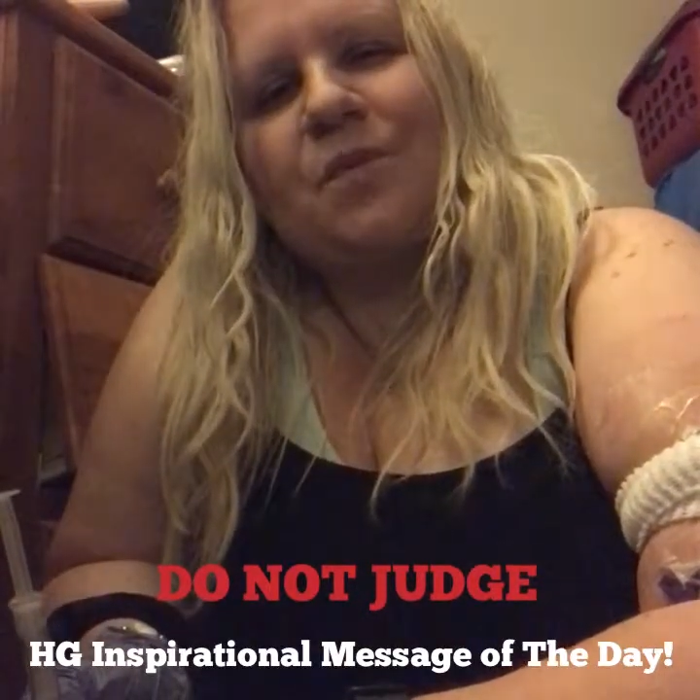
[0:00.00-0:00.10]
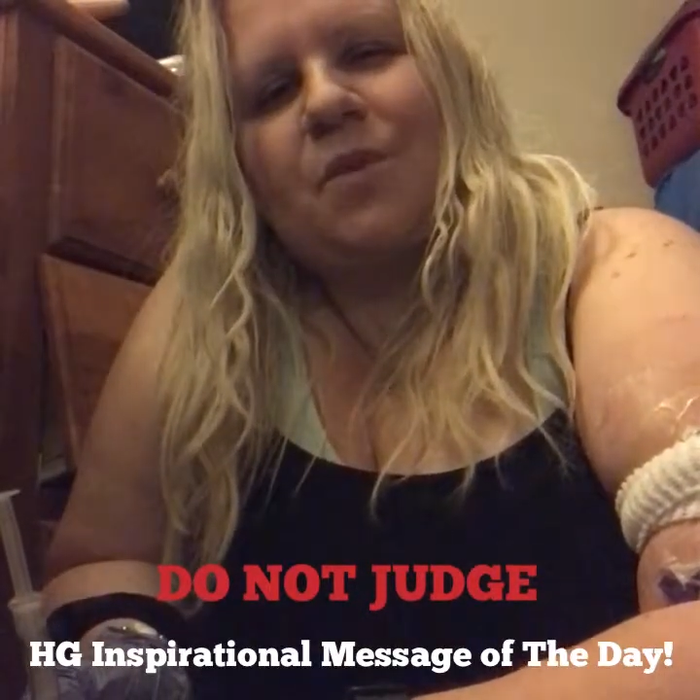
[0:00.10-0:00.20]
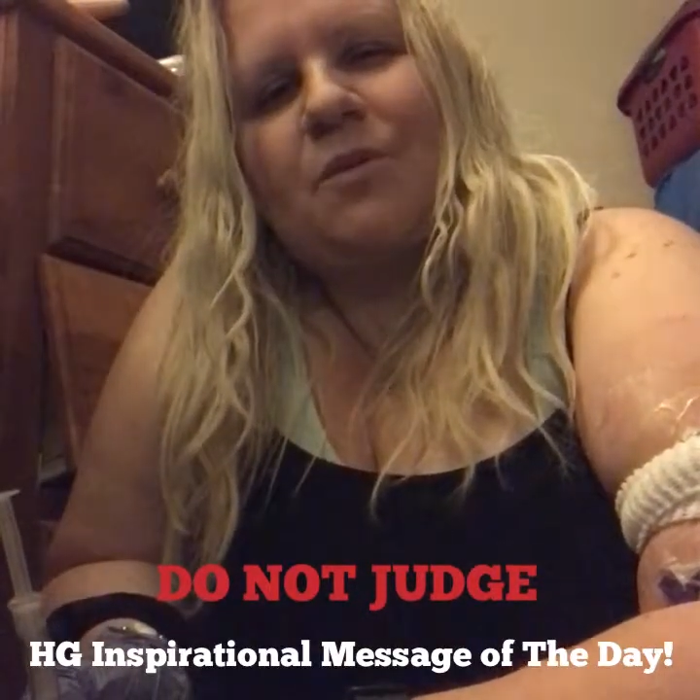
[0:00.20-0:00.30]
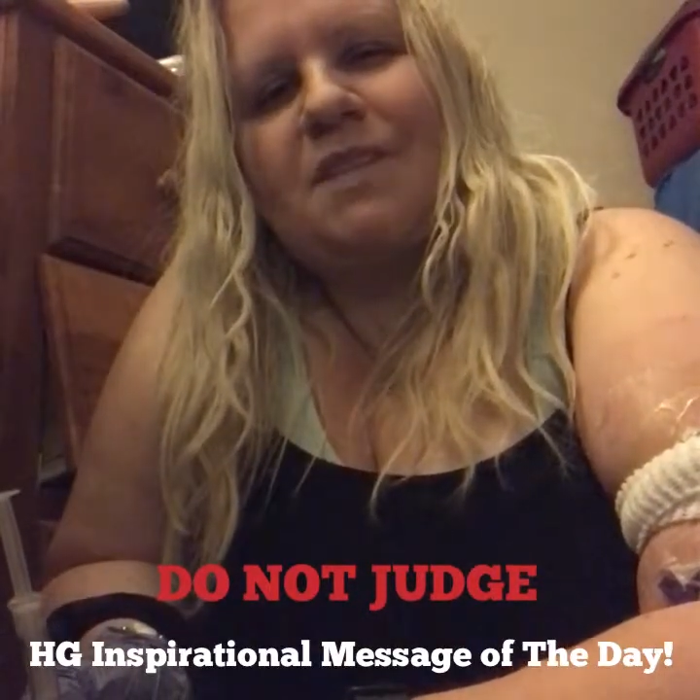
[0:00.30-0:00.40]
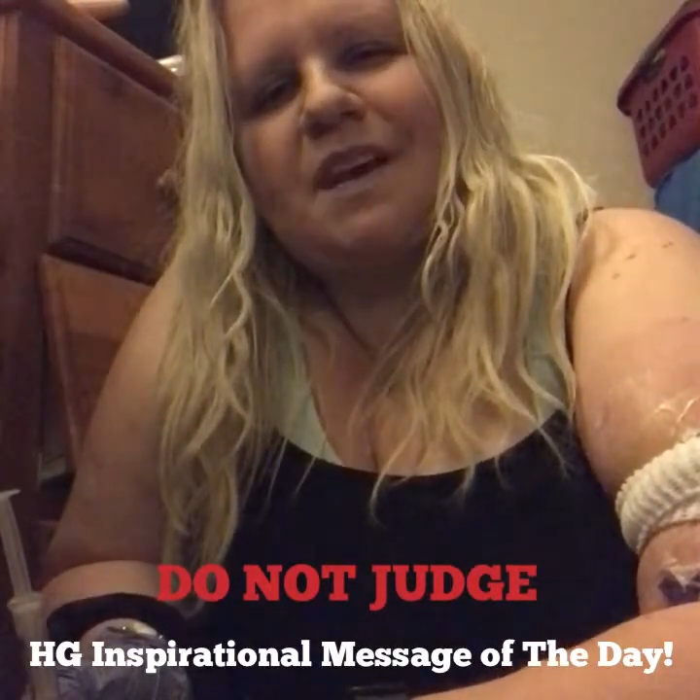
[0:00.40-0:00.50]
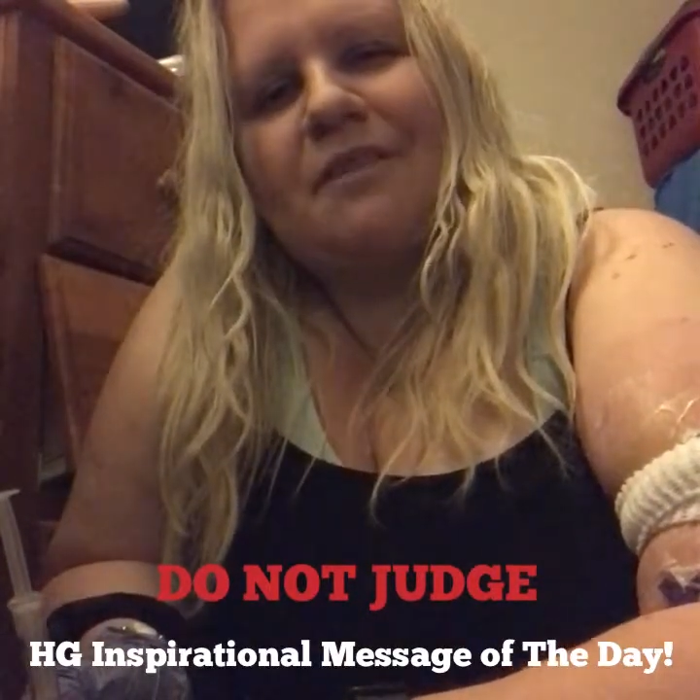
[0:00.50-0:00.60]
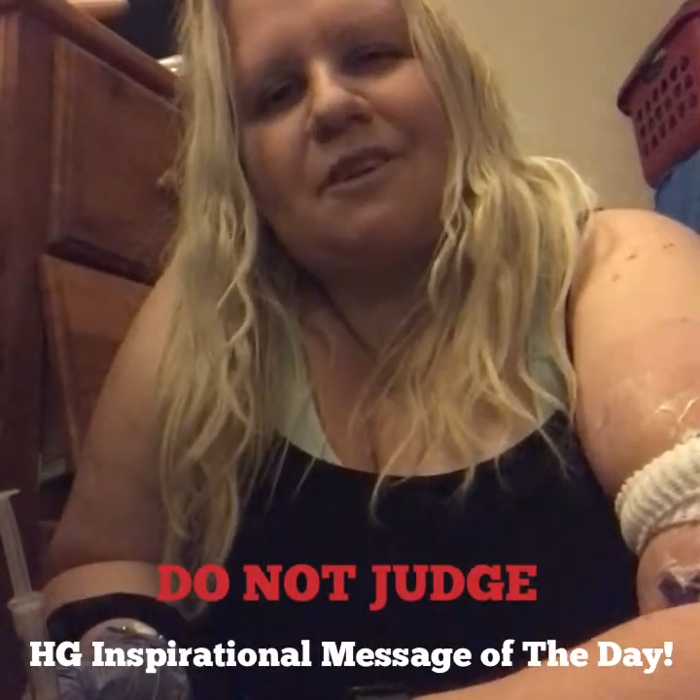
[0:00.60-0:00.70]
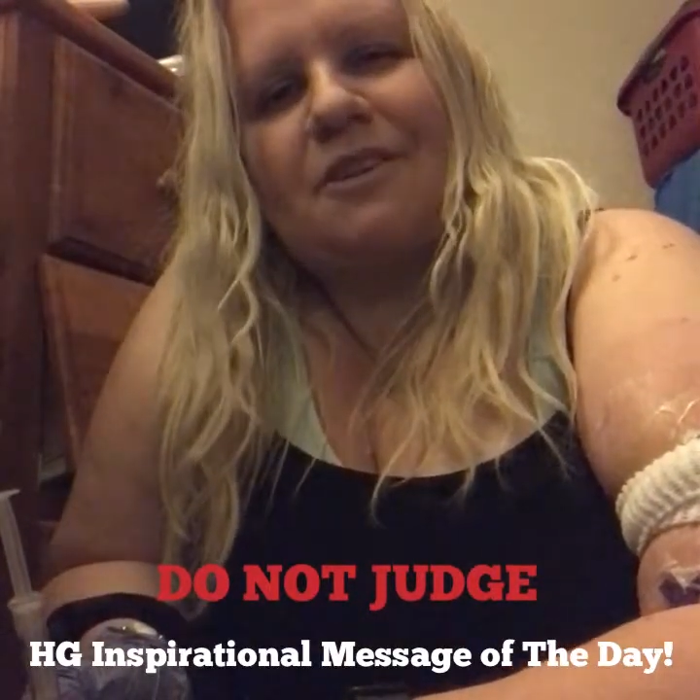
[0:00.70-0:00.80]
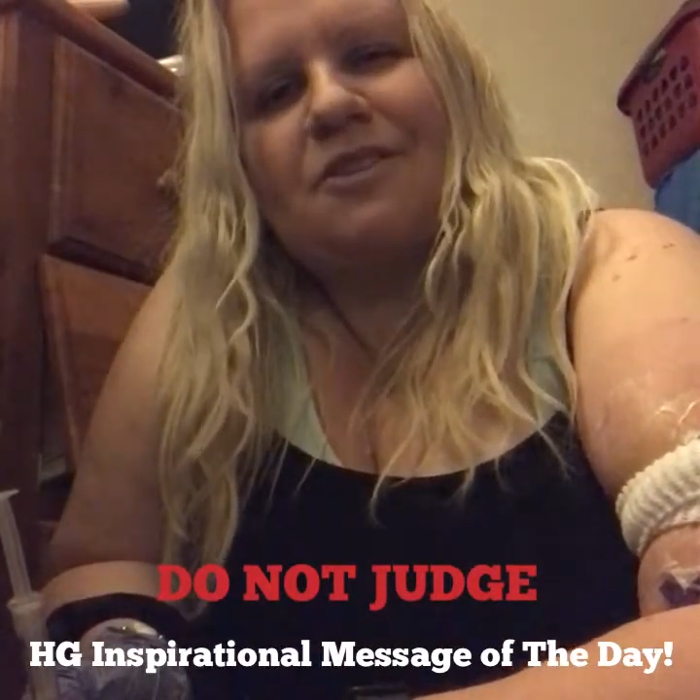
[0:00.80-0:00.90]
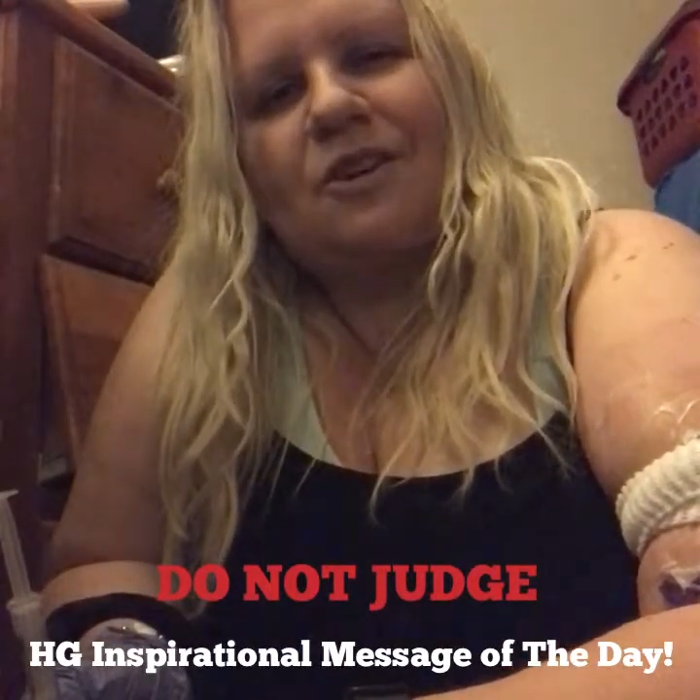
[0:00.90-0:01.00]
was
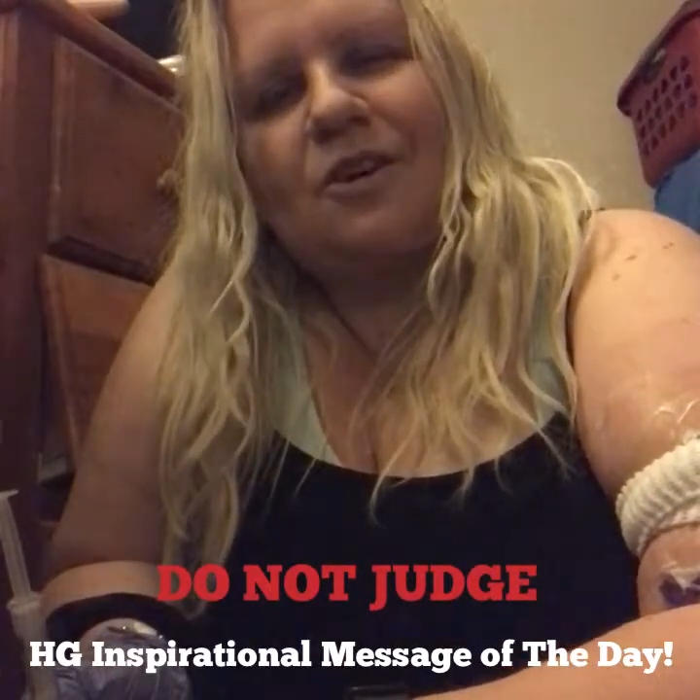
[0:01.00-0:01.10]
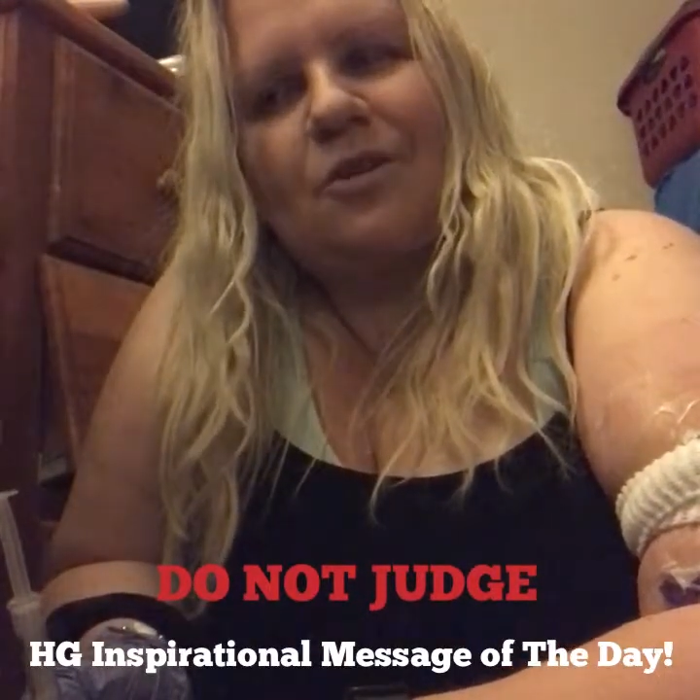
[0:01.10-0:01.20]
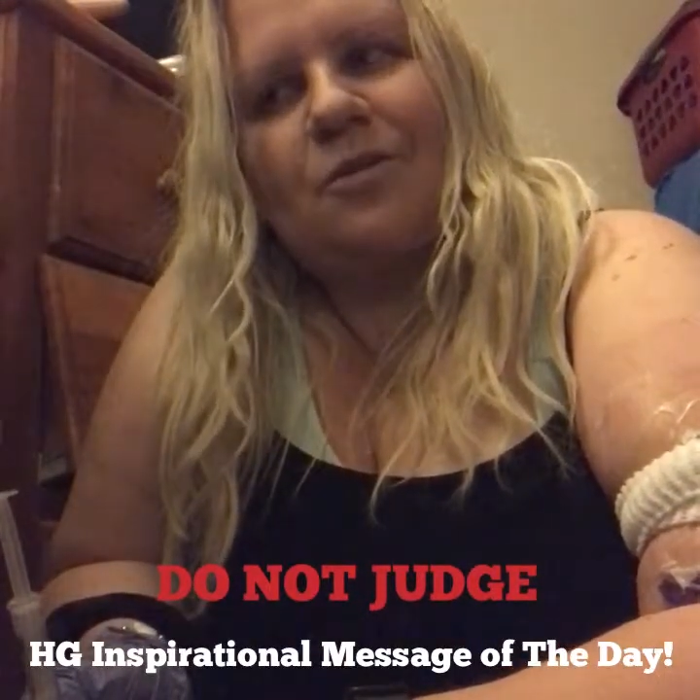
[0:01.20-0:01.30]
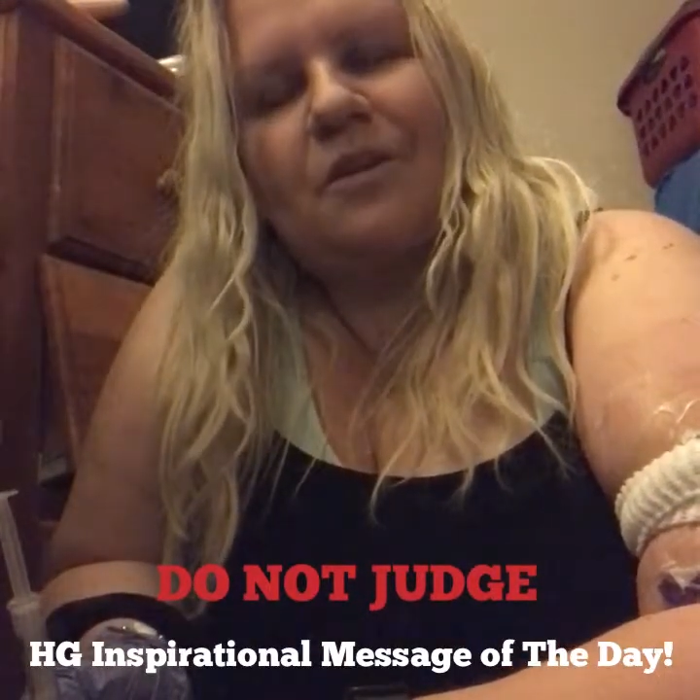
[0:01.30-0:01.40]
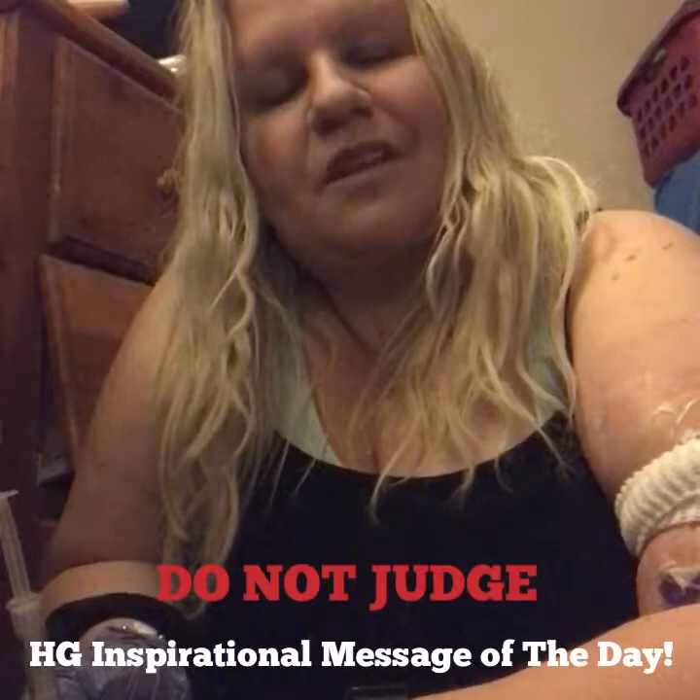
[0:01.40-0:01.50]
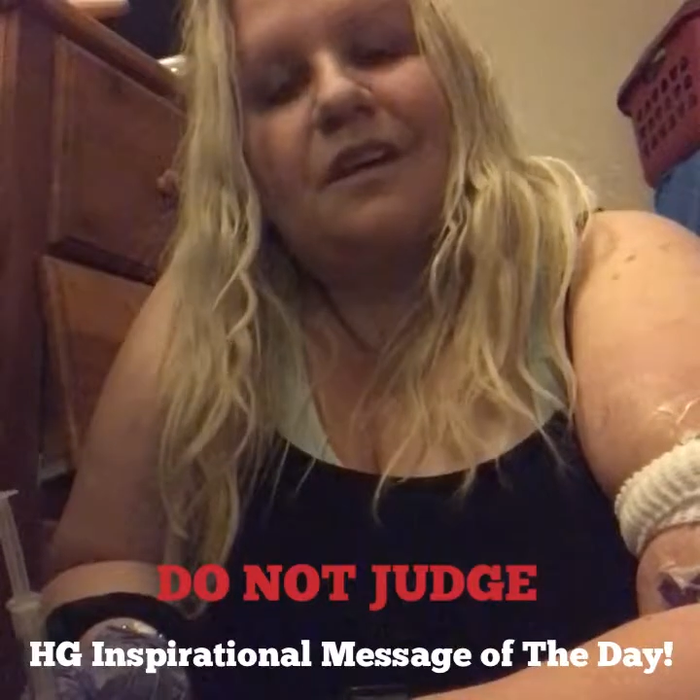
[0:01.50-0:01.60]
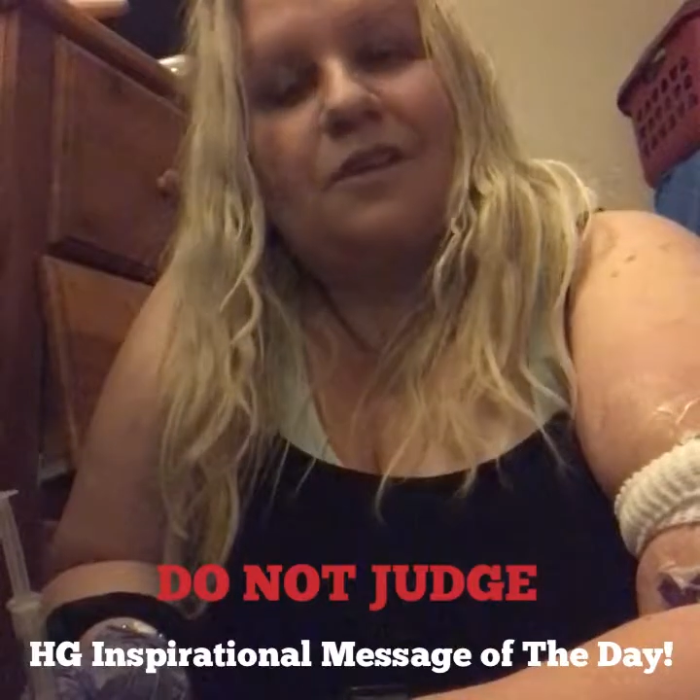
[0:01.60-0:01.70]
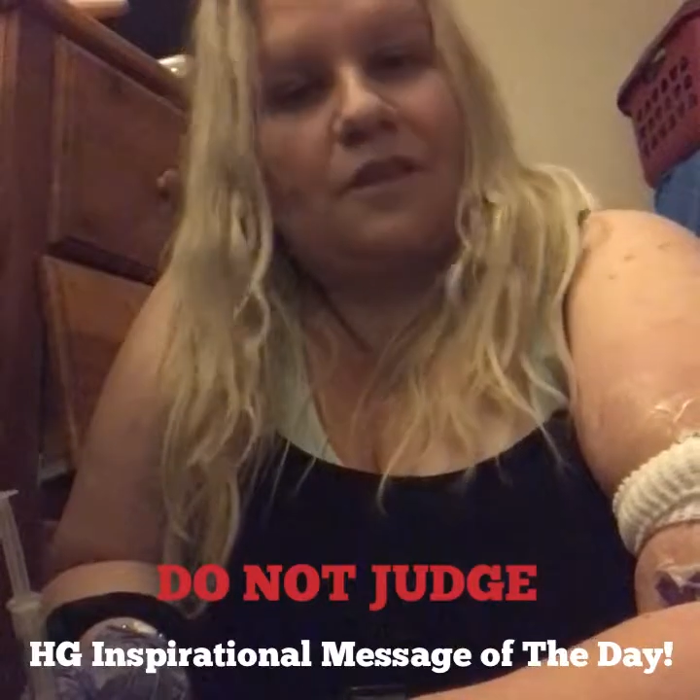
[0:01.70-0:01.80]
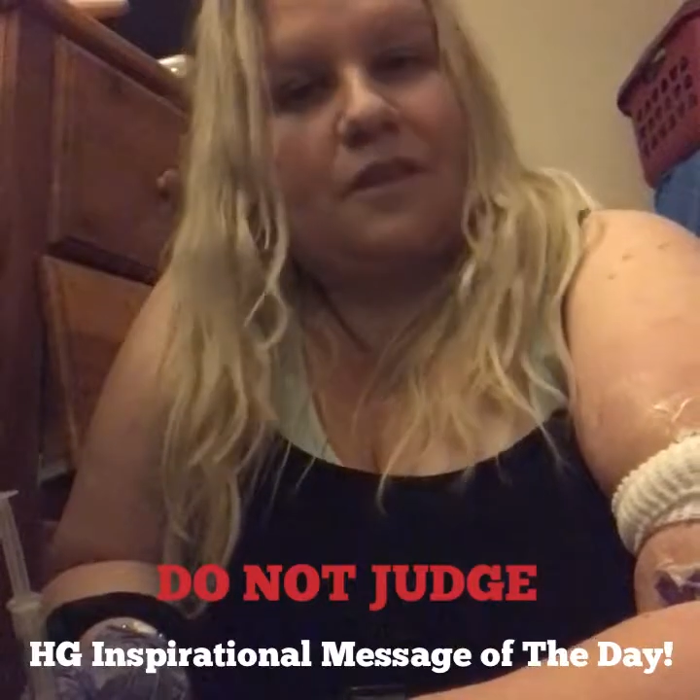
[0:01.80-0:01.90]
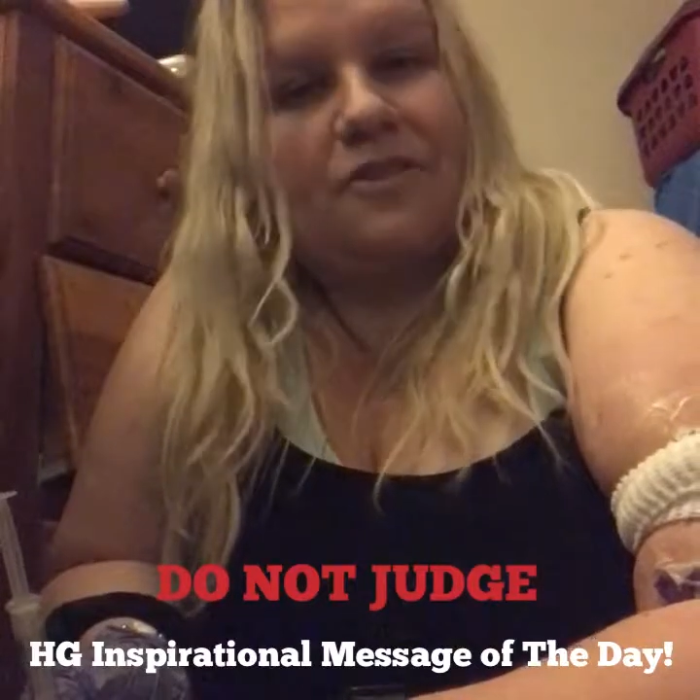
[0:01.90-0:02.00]
having a daughter with health